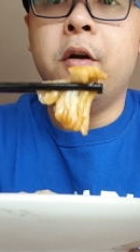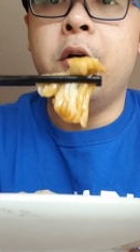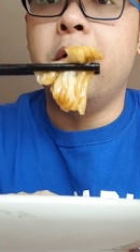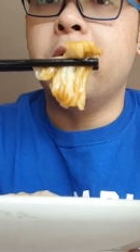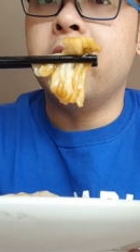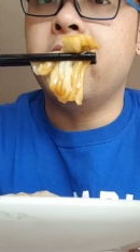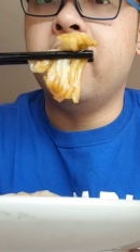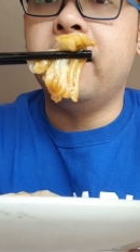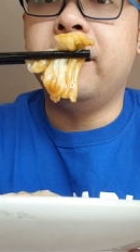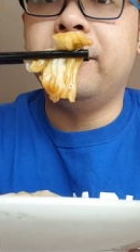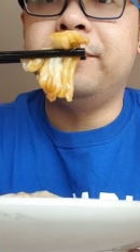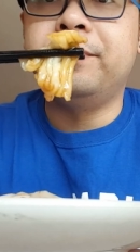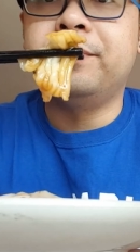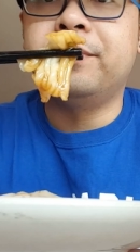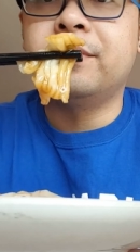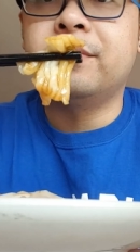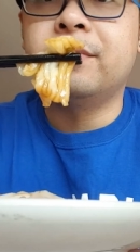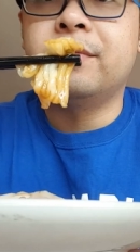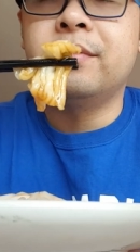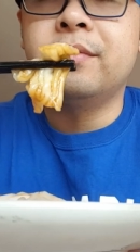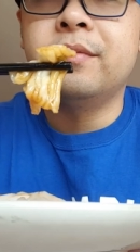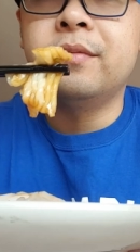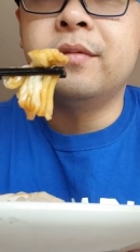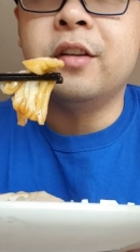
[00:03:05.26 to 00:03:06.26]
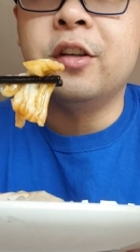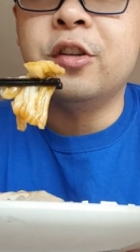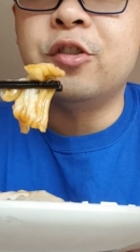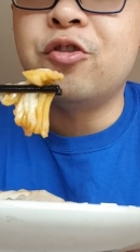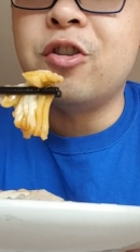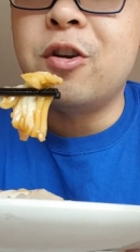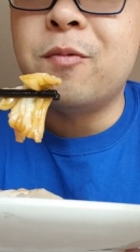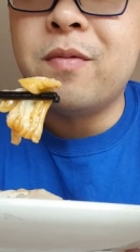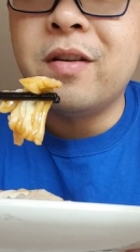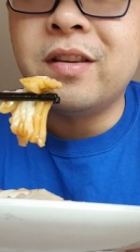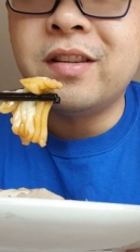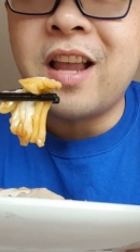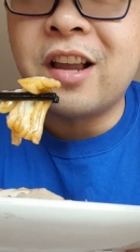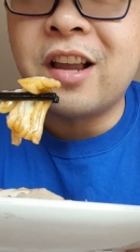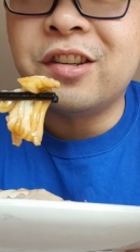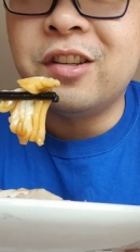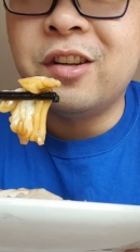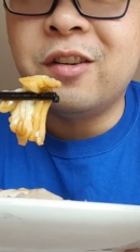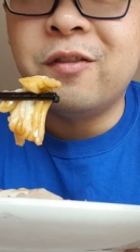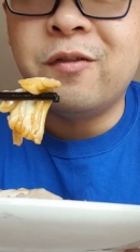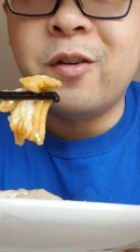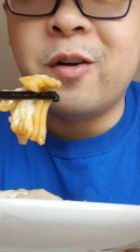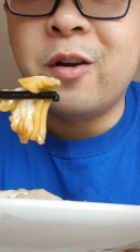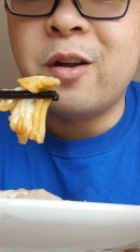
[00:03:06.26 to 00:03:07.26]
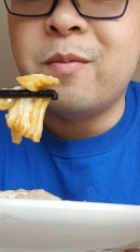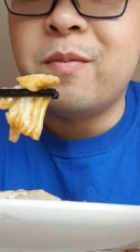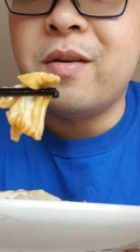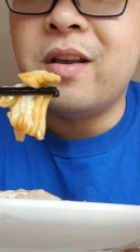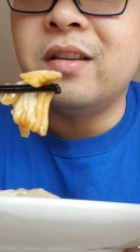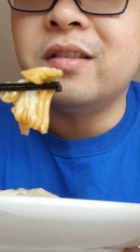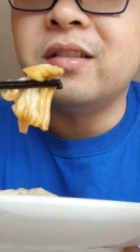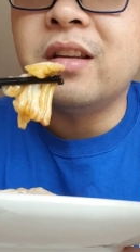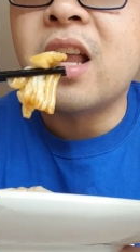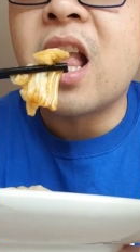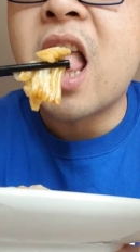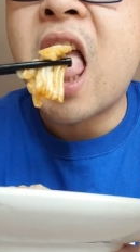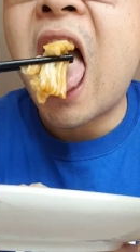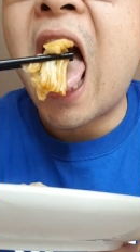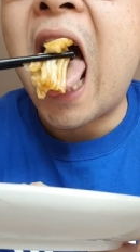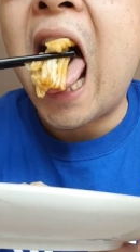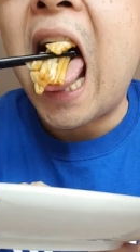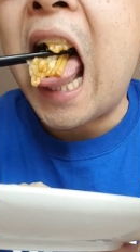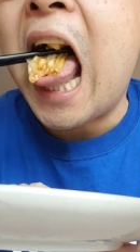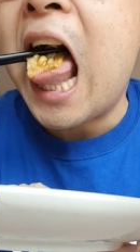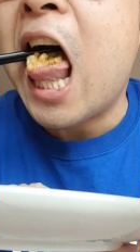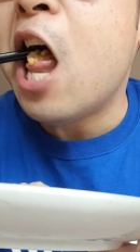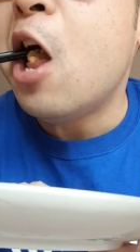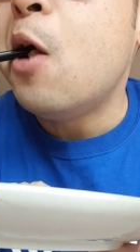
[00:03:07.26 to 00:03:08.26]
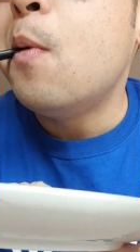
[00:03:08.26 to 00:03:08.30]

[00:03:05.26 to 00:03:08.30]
Oh yeah, the shrimp is actually very amazing.